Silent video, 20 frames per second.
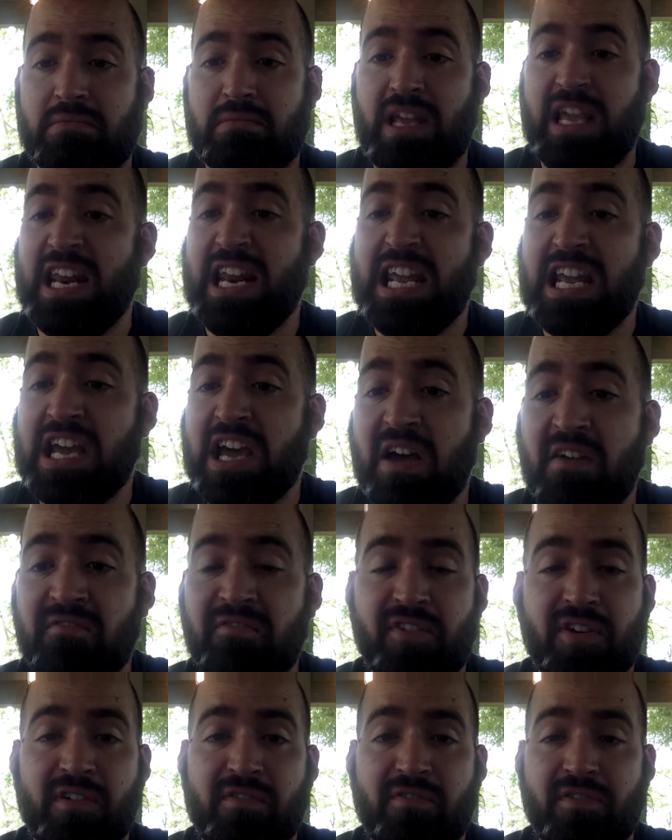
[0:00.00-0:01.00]
any
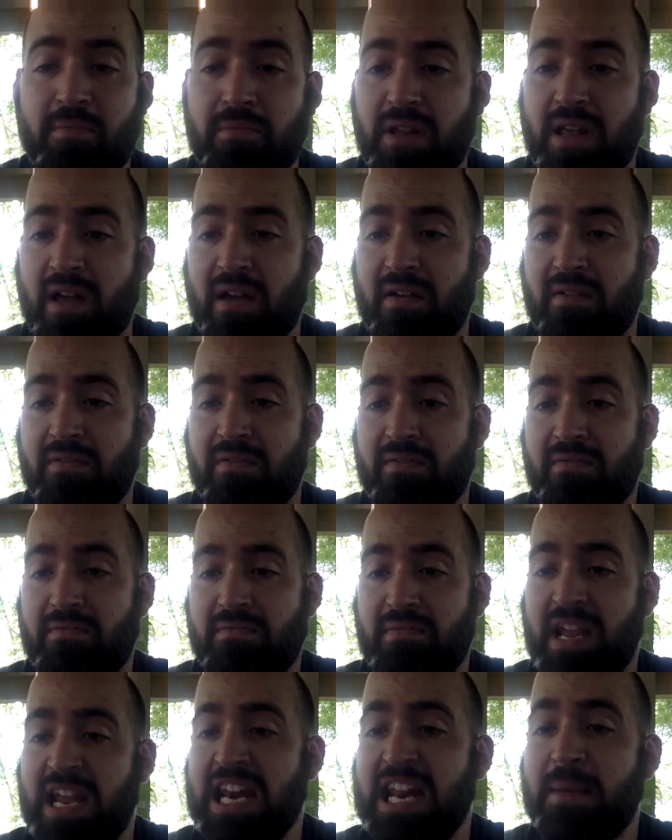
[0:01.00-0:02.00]
comfort from love,
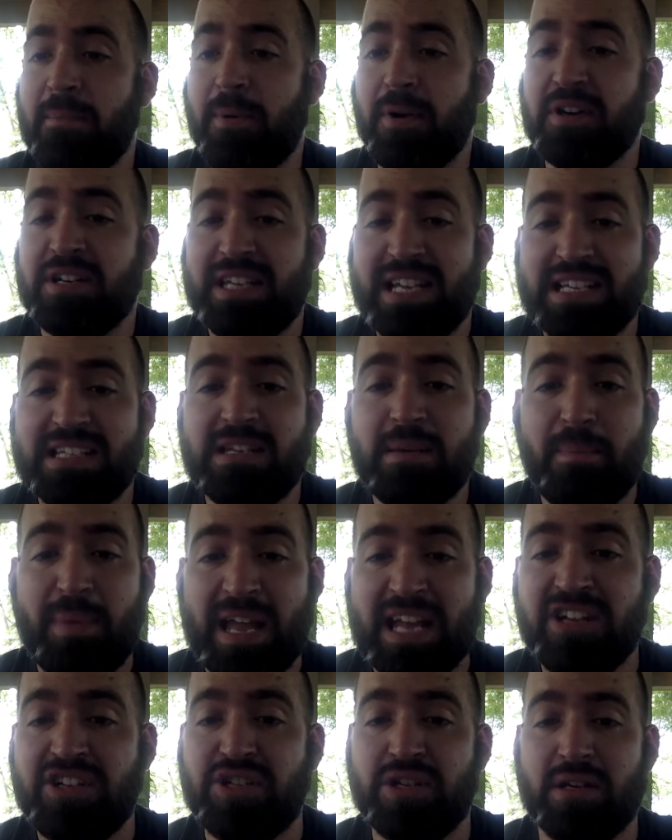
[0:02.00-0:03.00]
any
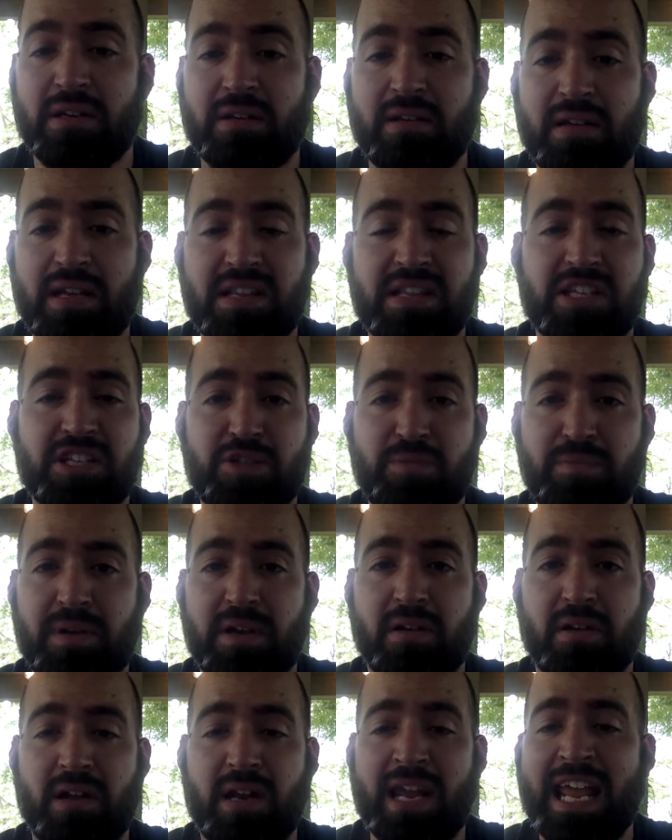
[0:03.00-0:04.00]
participation in the
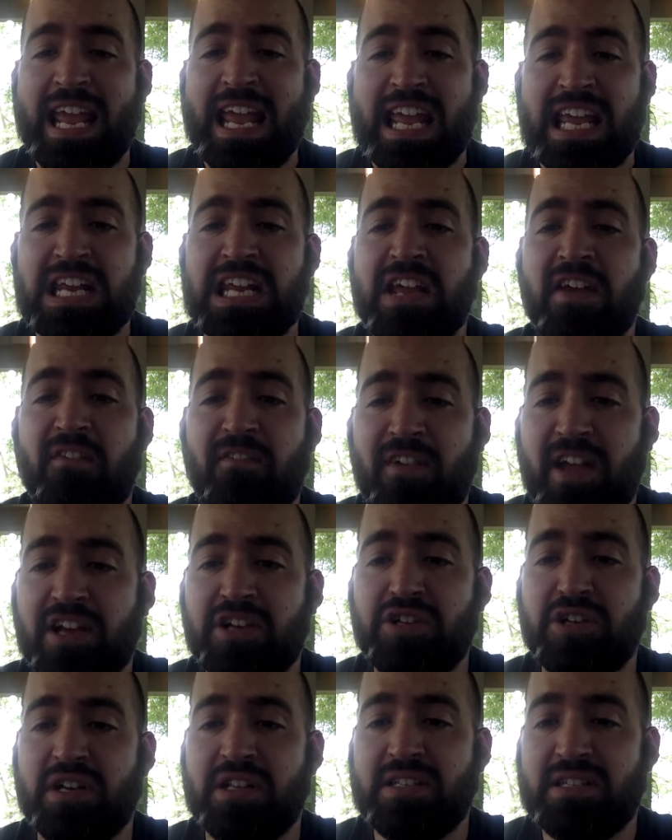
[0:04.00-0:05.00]
Spirit, any
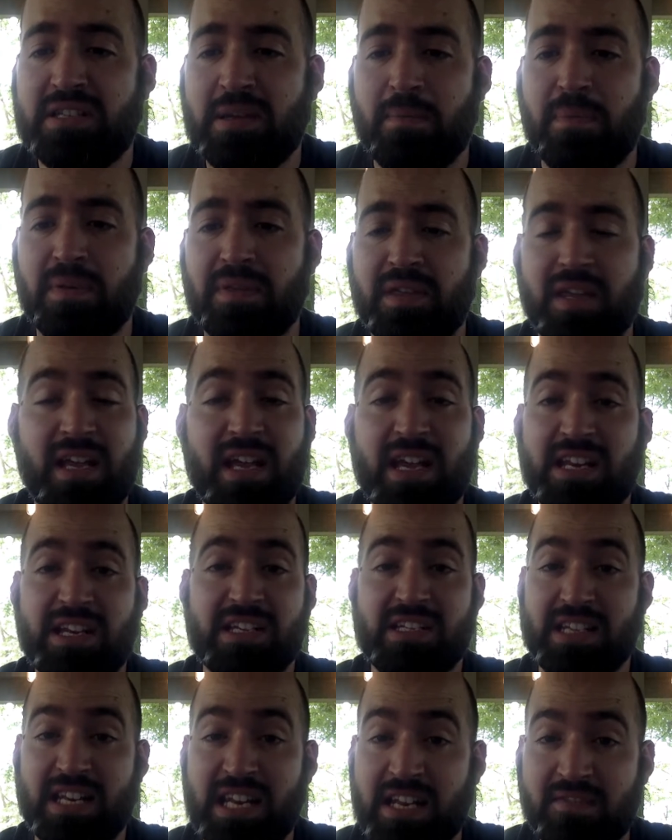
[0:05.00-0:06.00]
affection and sympathy,
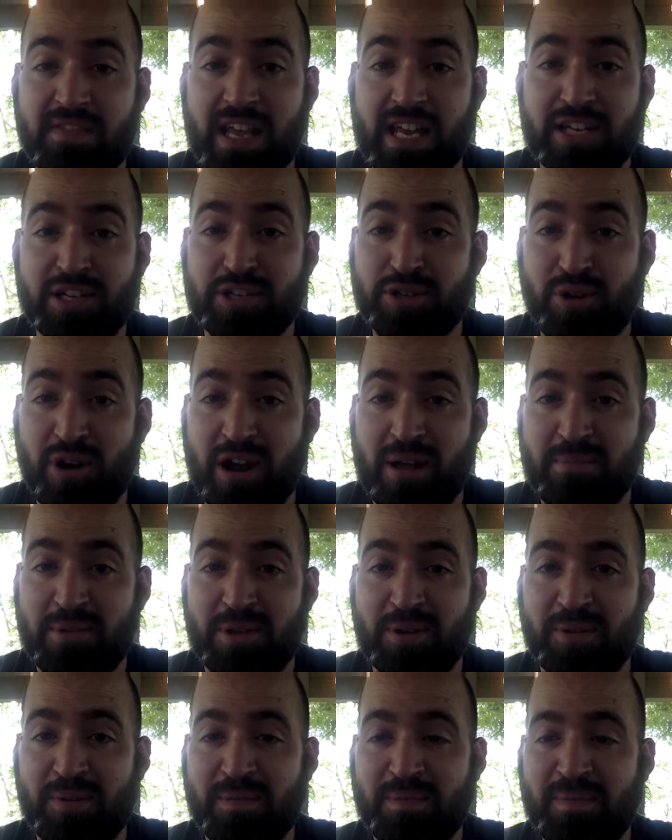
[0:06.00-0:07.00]
does any of that describe
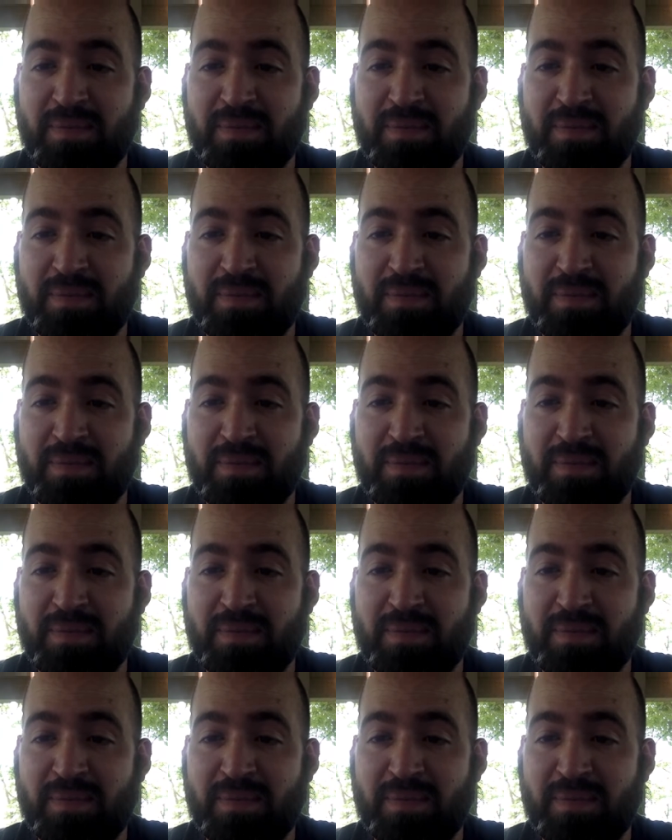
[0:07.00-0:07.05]
you?